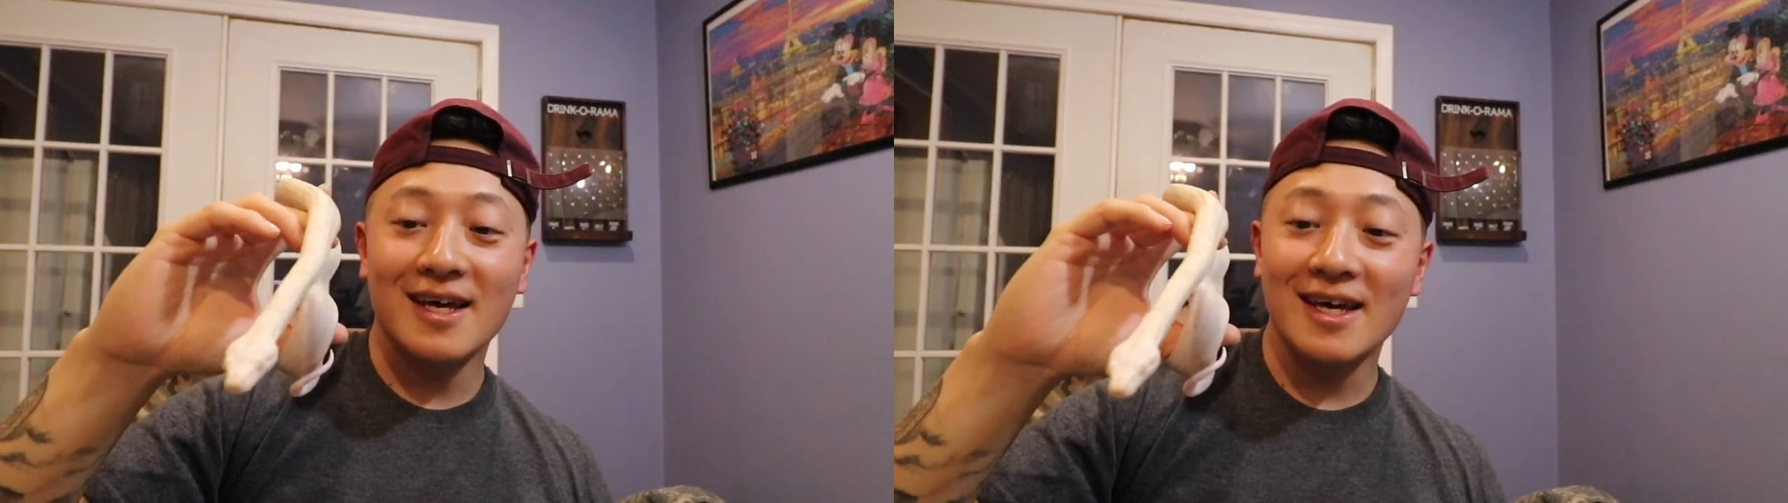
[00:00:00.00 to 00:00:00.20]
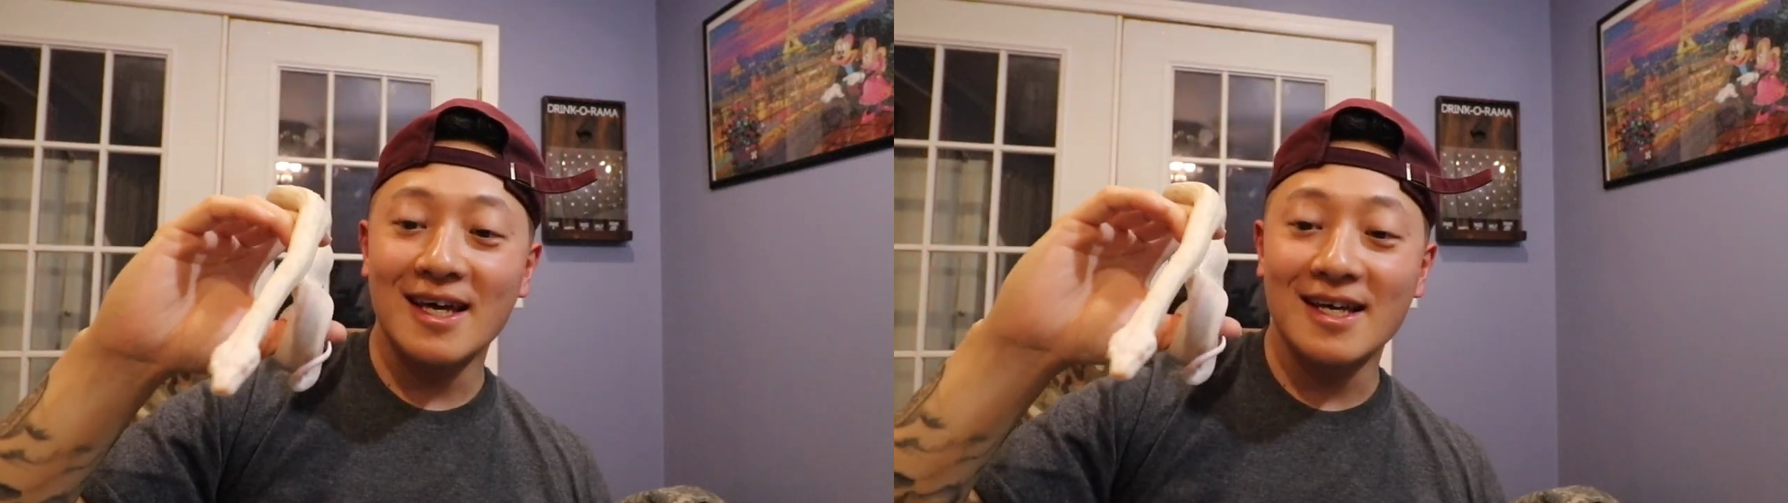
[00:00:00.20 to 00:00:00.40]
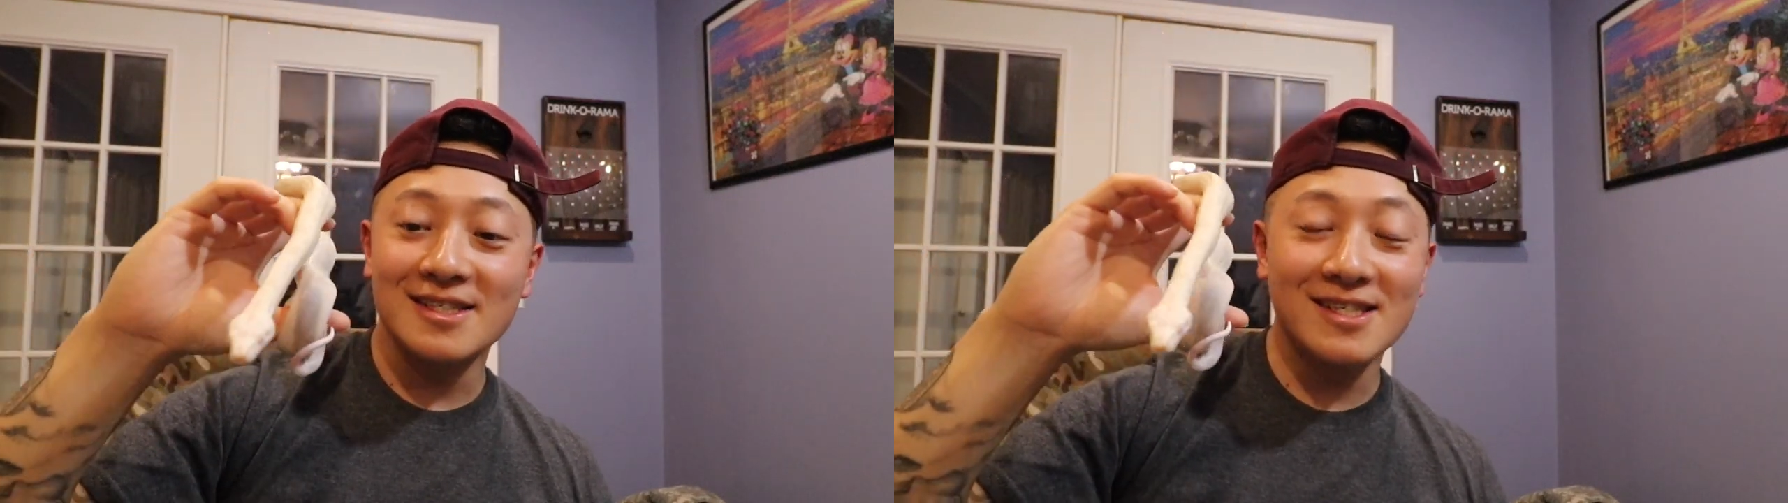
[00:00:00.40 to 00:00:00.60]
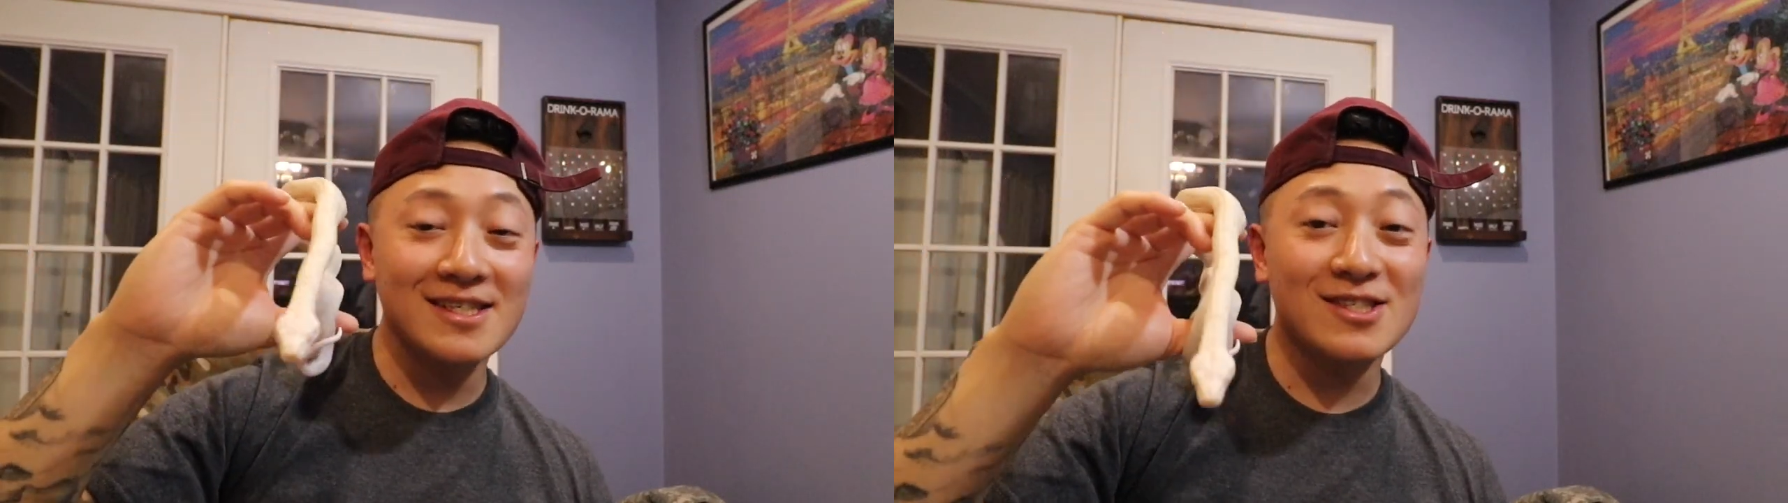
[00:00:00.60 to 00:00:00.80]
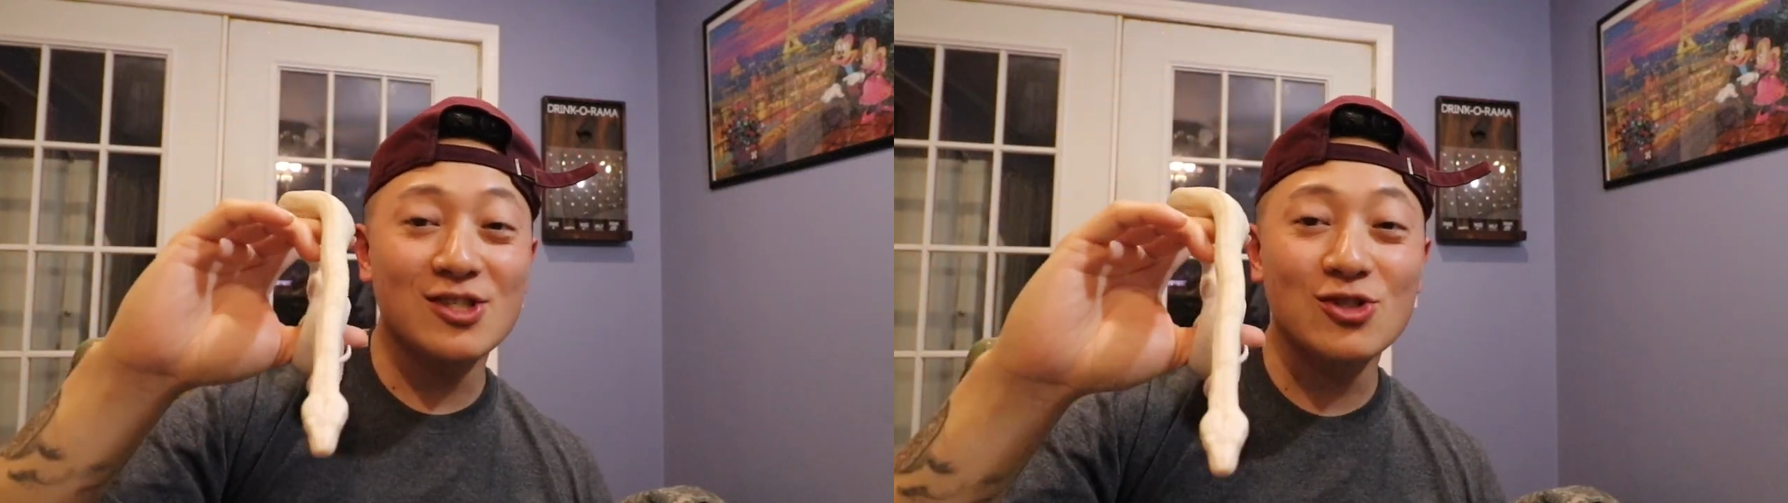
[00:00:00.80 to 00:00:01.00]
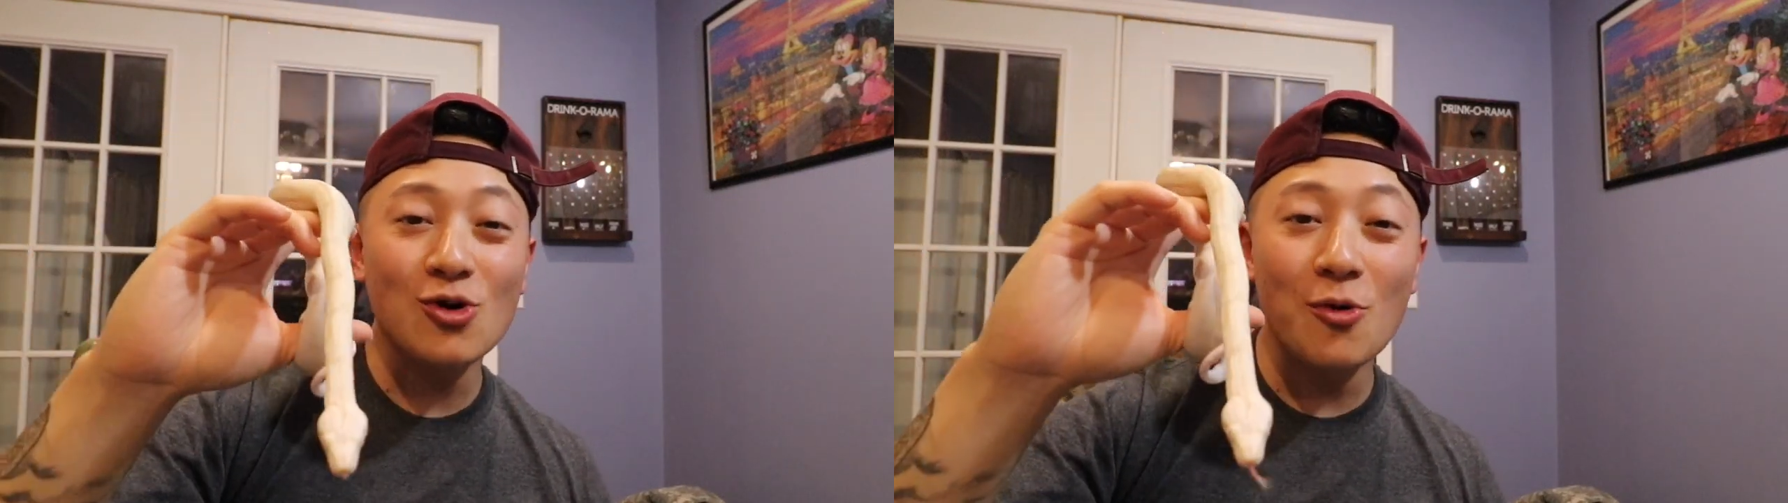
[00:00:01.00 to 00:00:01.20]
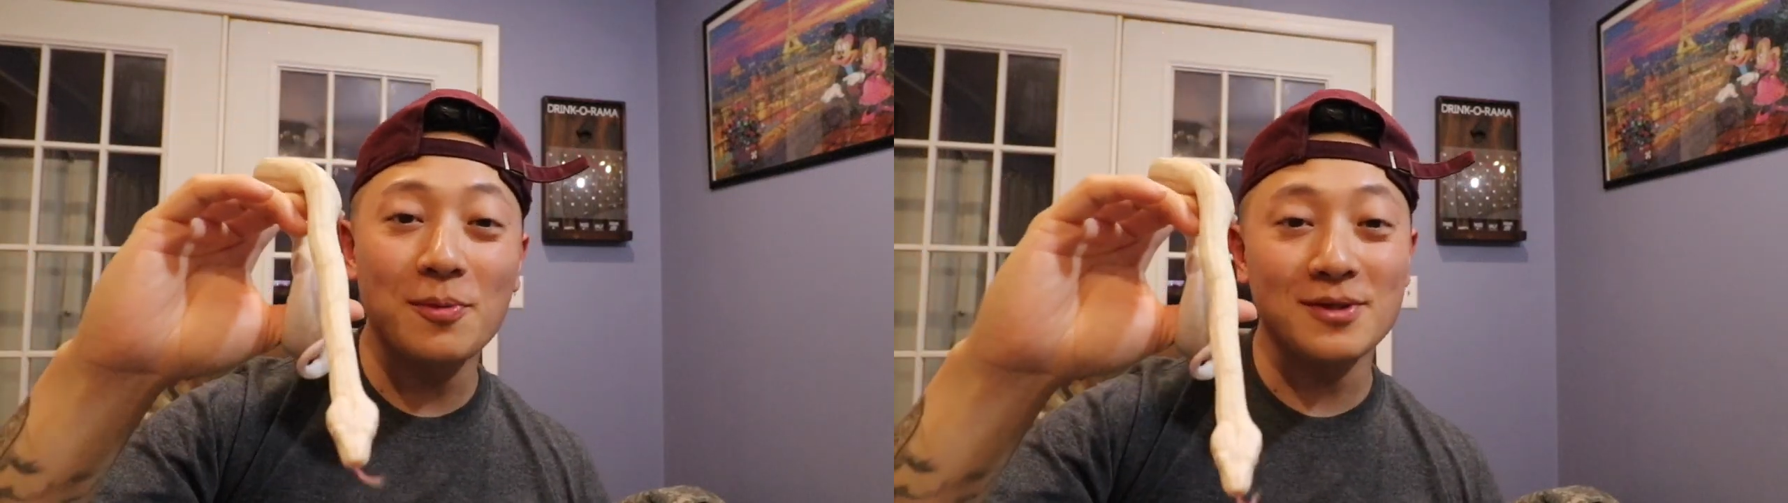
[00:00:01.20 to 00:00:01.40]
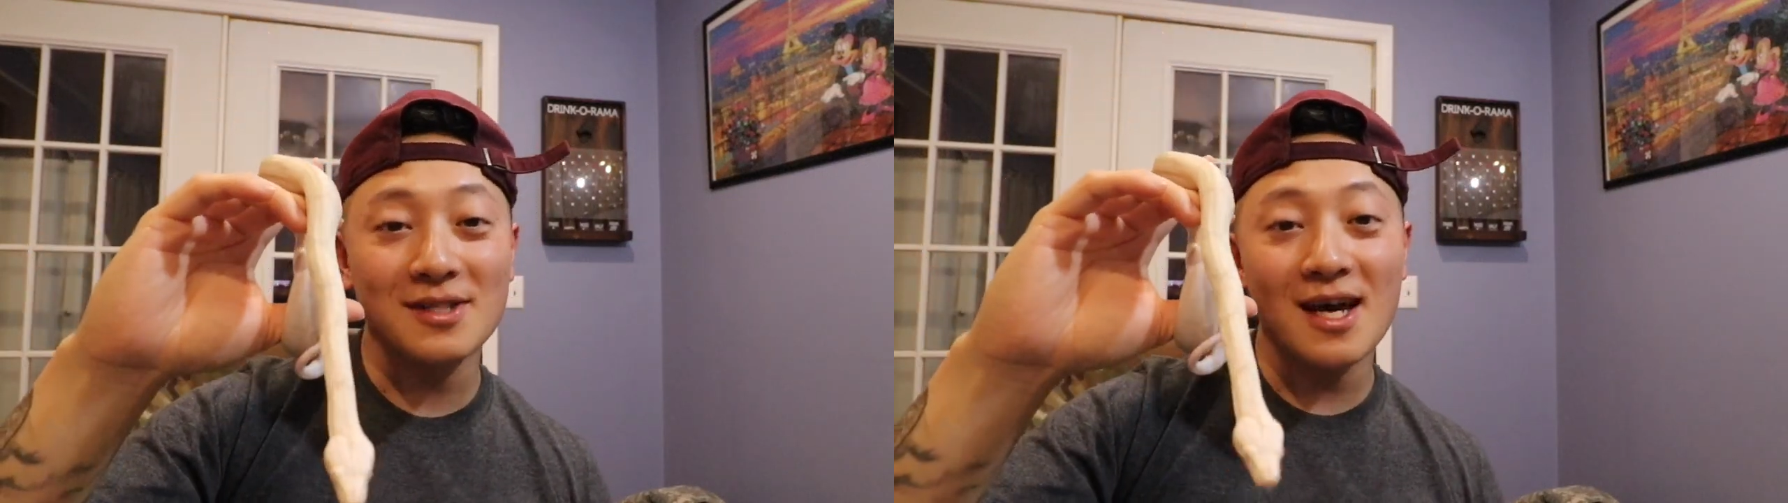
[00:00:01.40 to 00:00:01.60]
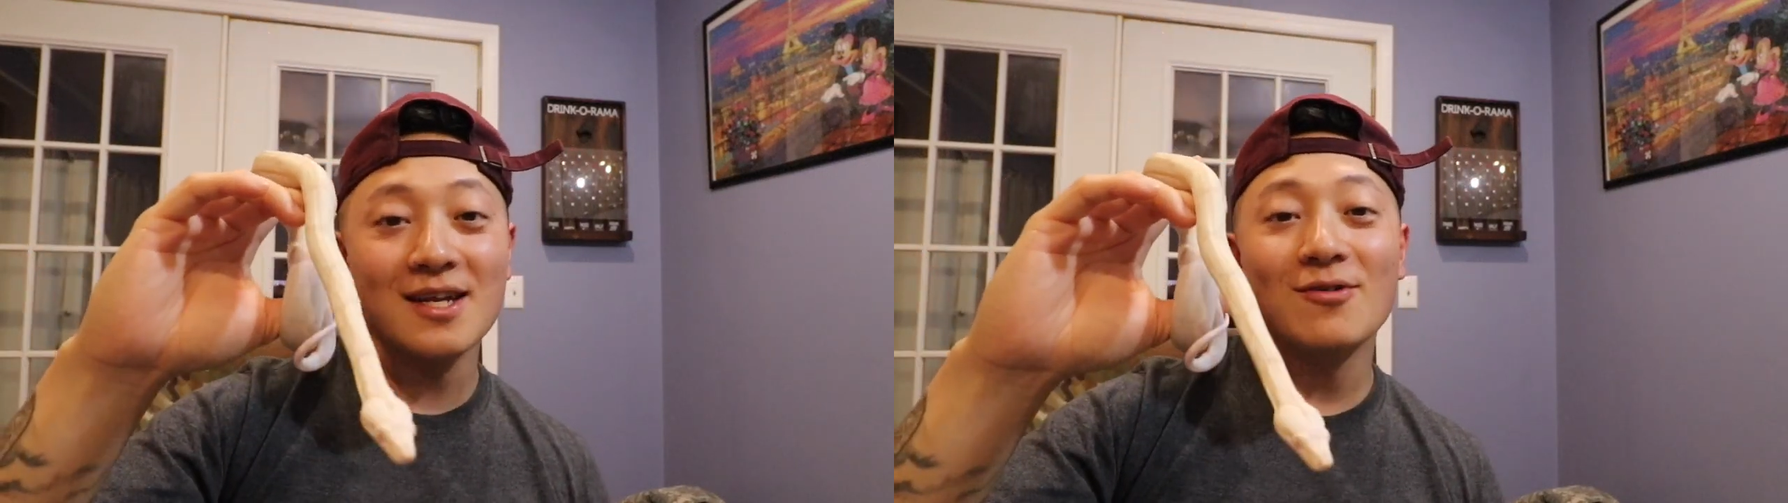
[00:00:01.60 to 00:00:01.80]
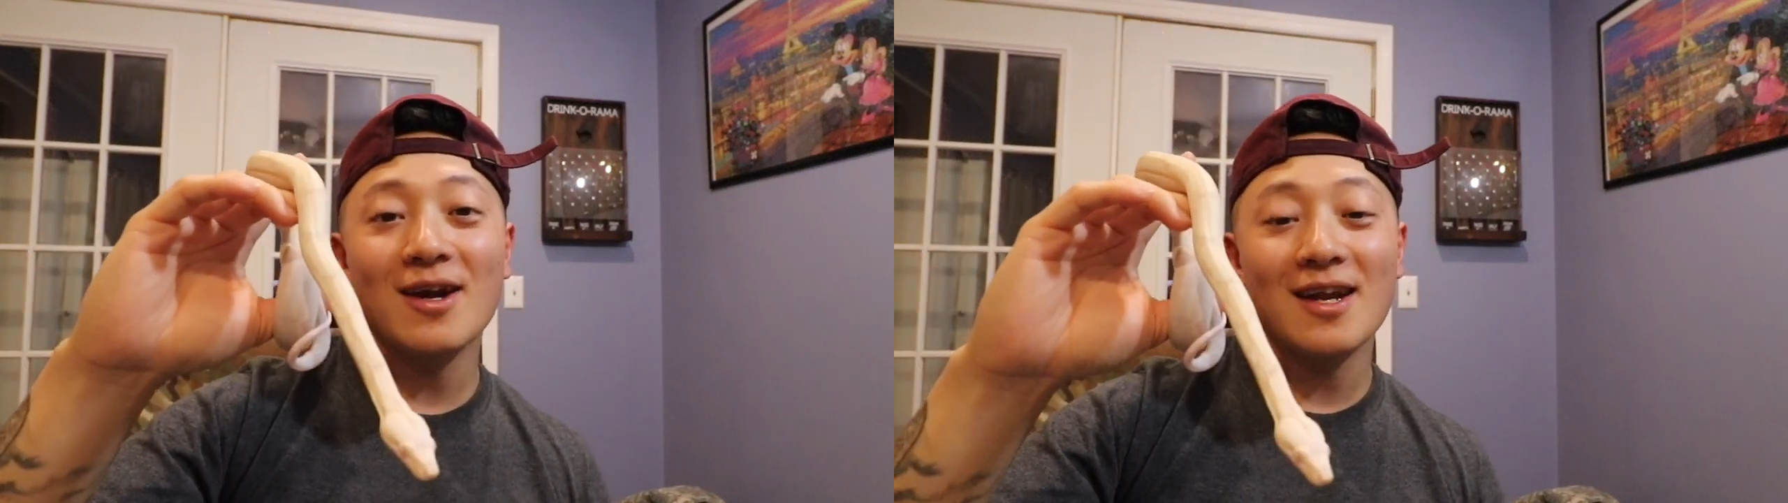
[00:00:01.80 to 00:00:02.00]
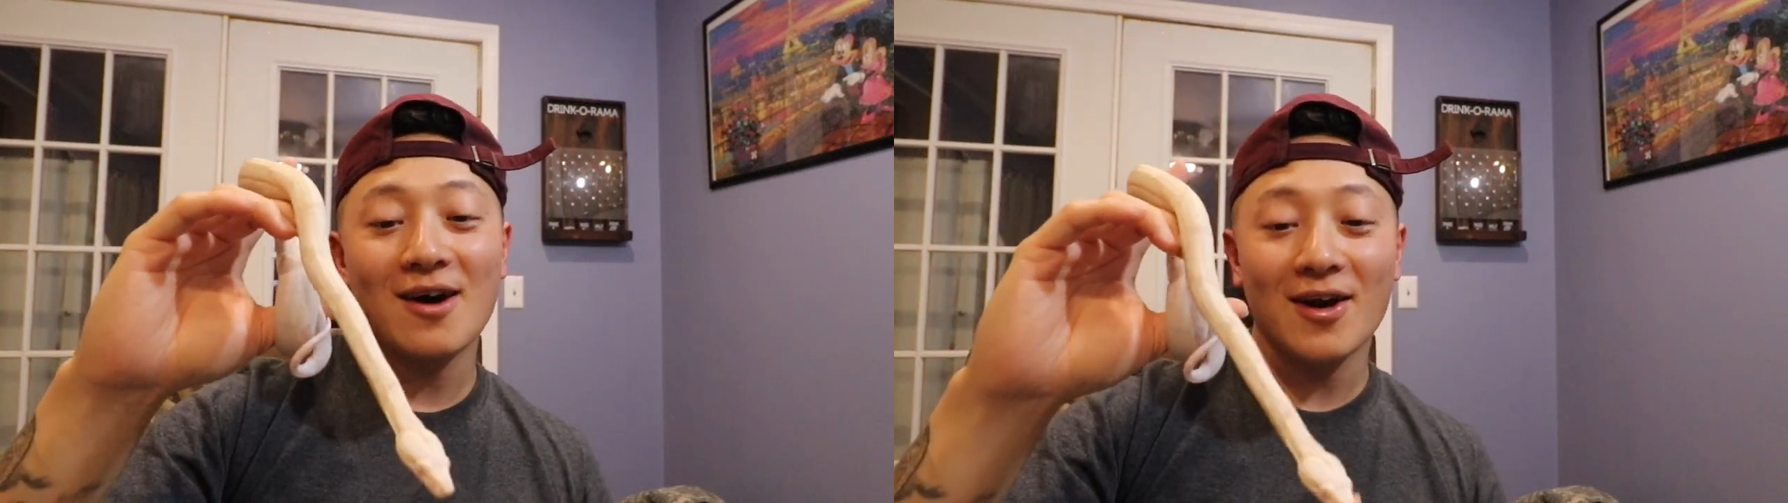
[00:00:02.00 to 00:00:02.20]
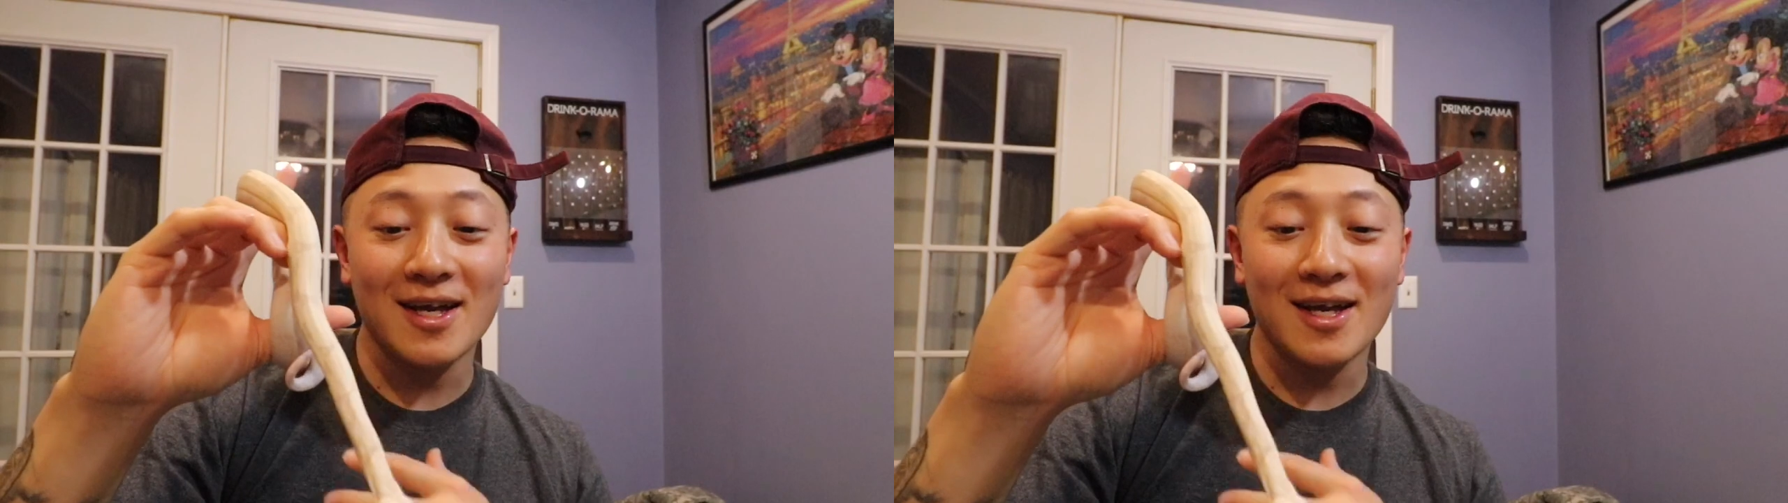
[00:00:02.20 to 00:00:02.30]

And she's super tiny right now.